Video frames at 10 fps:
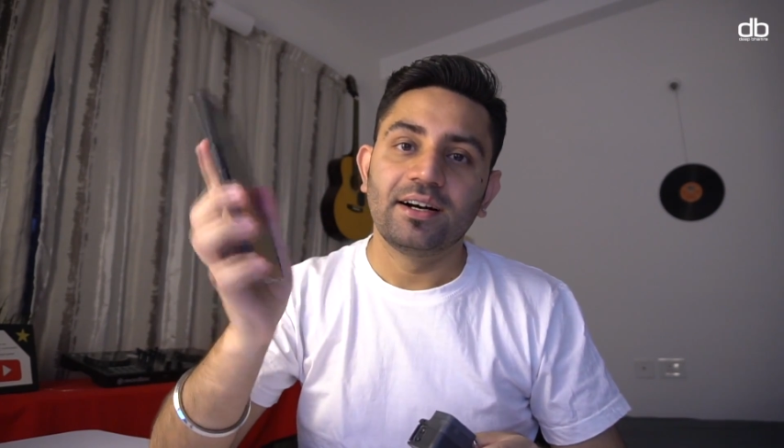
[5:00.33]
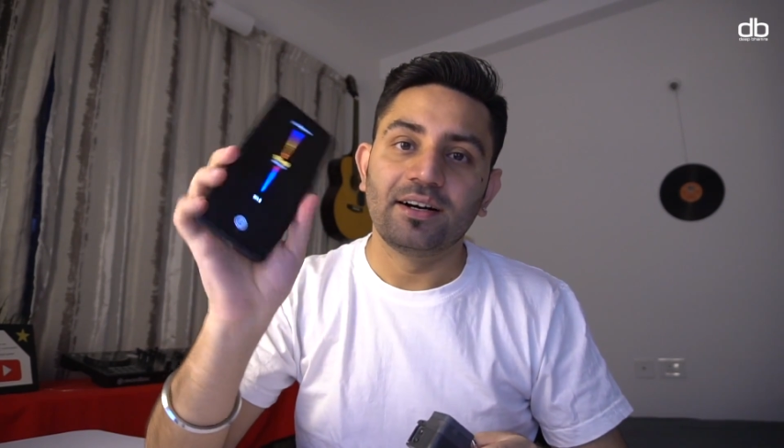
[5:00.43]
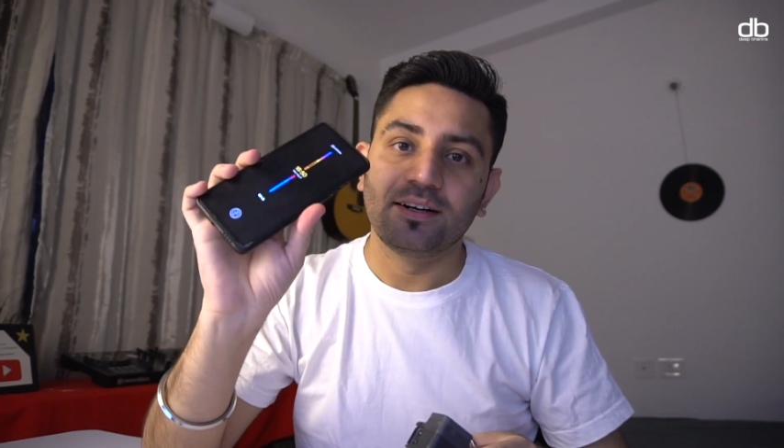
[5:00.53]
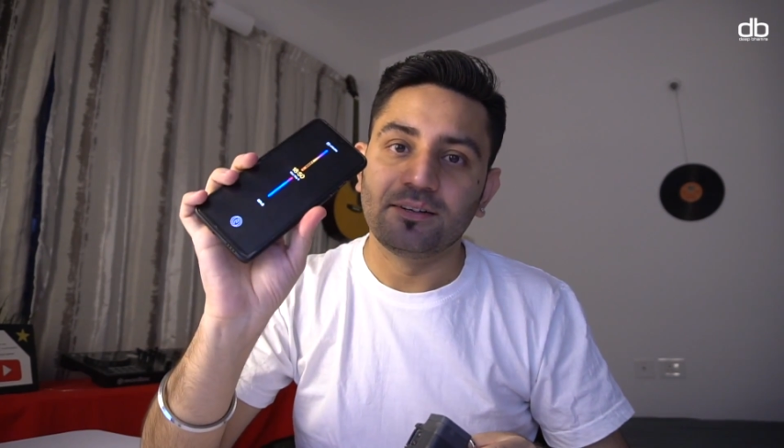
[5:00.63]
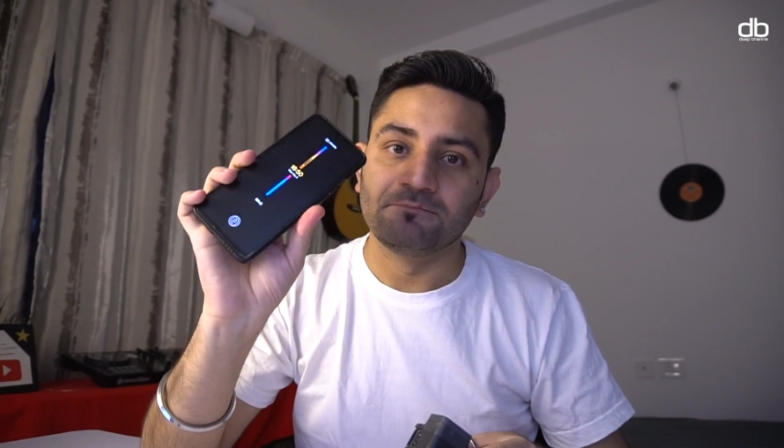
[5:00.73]

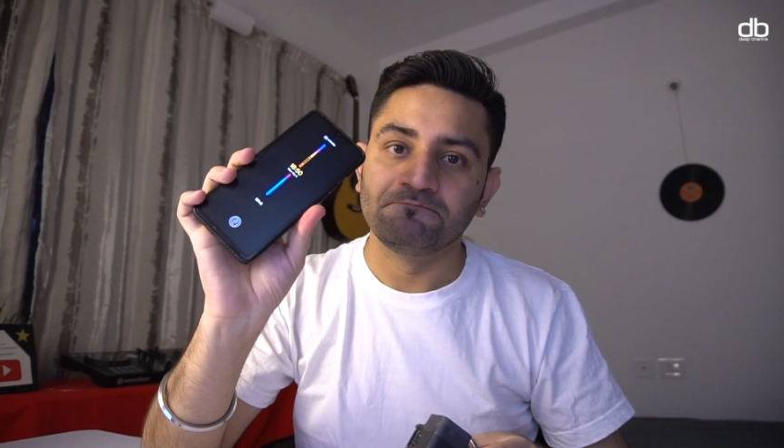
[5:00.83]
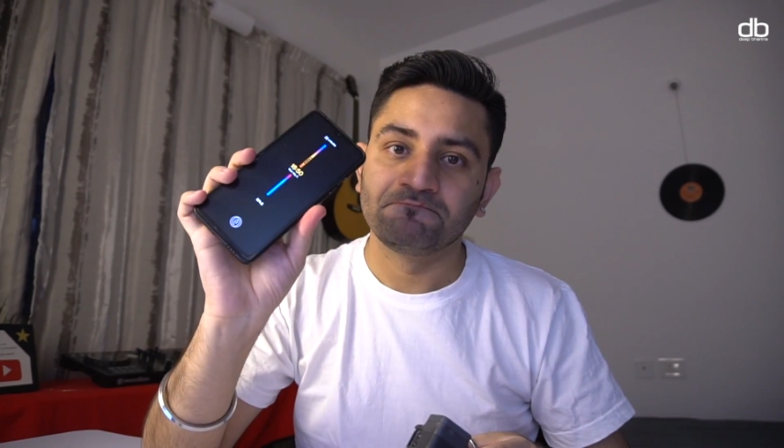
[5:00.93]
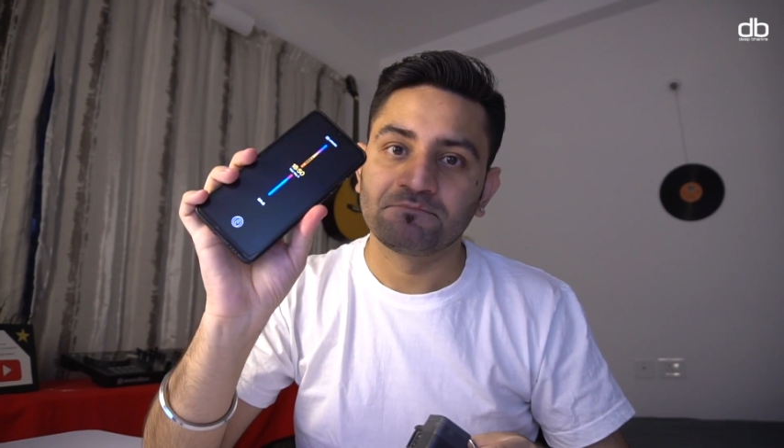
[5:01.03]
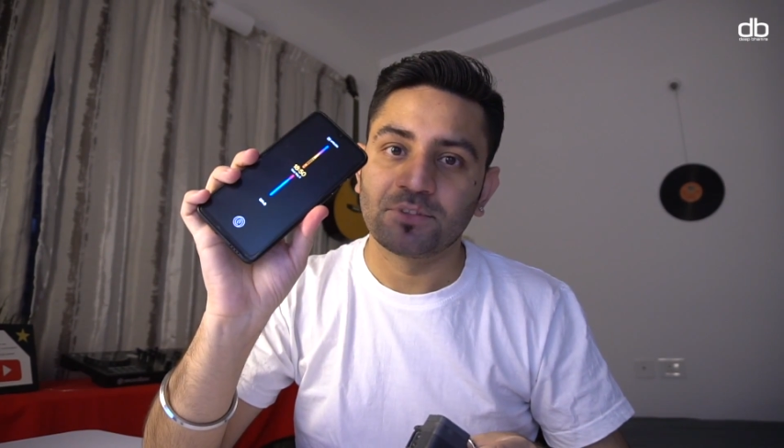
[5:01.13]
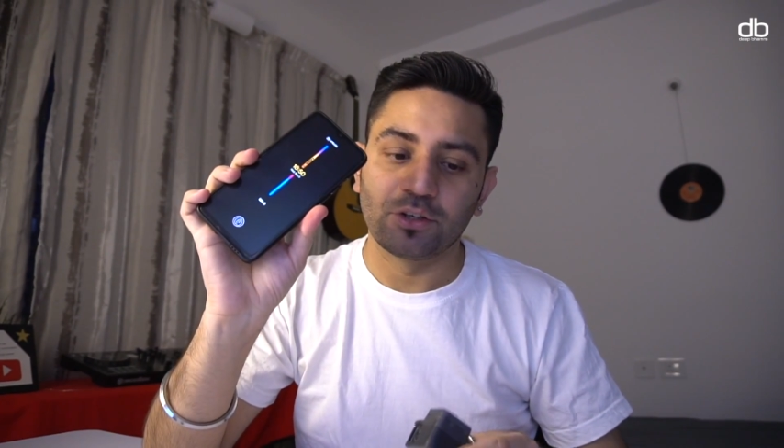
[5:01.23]

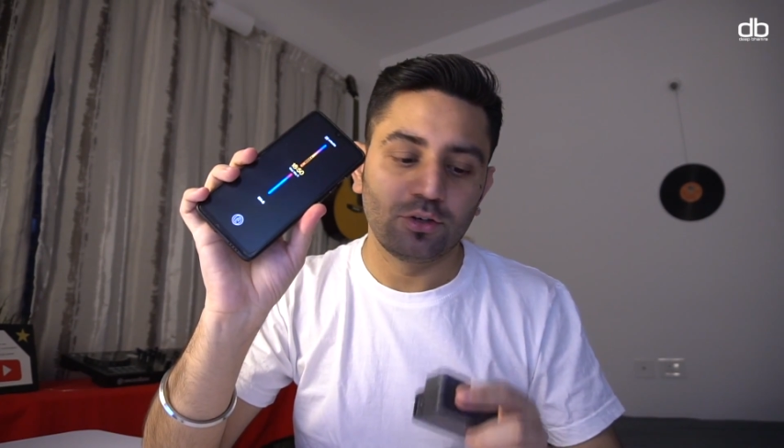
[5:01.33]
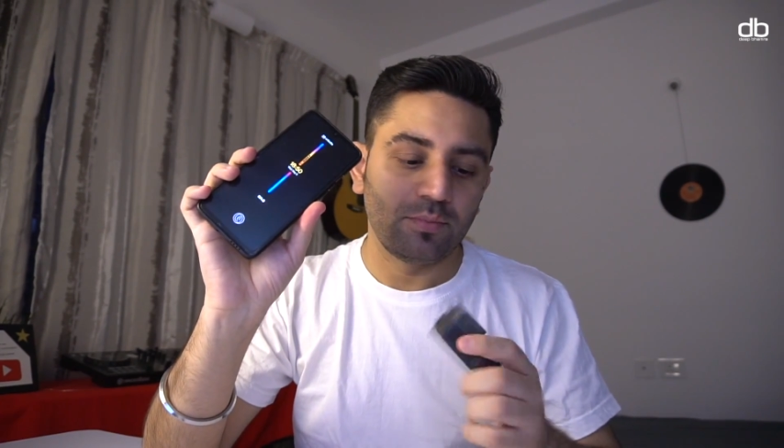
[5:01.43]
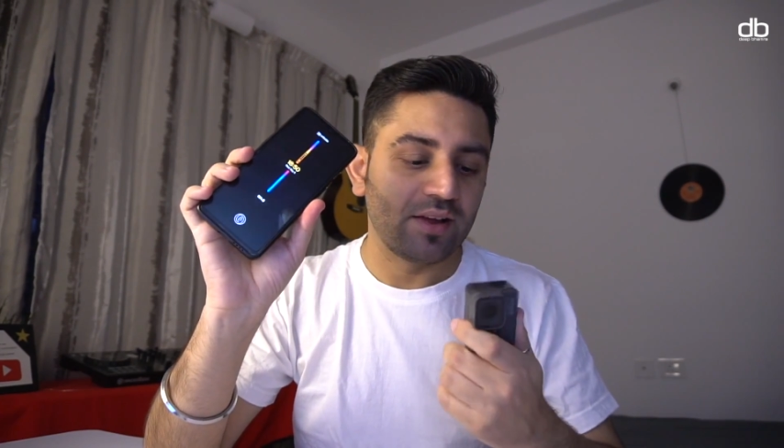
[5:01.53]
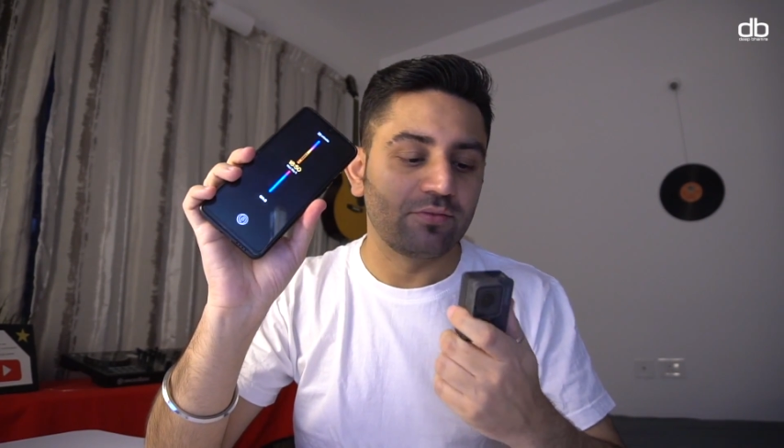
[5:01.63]
my